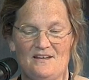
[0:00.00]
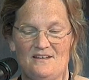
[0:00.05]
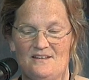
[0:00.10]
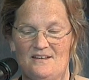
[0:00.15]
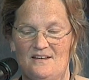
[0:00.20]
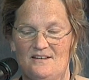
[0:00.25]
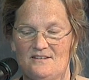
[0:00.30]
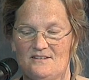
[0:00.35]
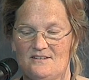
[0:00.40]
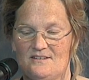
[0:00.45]

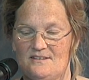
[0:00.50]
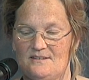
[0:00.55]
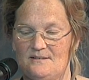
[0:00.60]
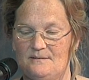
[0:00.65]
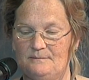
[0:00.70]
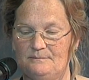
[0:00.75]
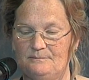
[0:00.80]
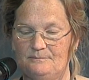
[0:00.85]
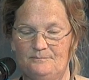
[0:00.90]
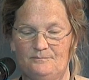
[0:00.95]
Yes.
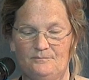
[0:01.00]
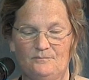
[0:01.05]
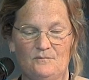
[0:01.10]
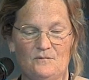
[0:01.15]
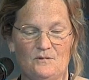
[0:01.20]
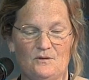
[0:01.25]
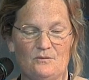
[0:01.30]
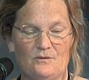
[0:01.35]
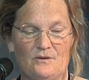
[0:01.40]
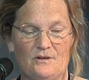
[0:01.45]

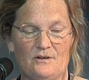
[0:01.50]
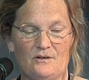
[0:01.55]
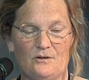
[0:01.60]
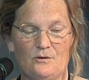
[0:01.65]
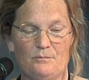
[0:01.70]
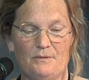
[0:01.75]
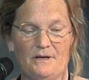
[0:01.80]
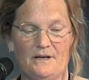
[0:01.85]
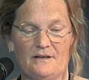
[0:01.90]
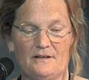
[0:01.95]
Got to
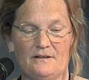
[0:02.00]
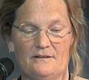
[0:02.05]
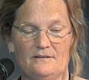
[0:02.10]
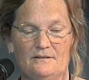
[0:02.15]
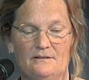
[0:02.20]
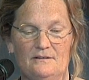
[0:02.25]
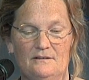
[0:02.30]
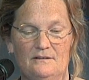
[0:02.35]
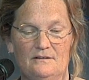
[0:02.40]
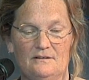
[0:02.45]
go back, I
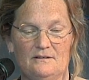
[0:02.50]
think.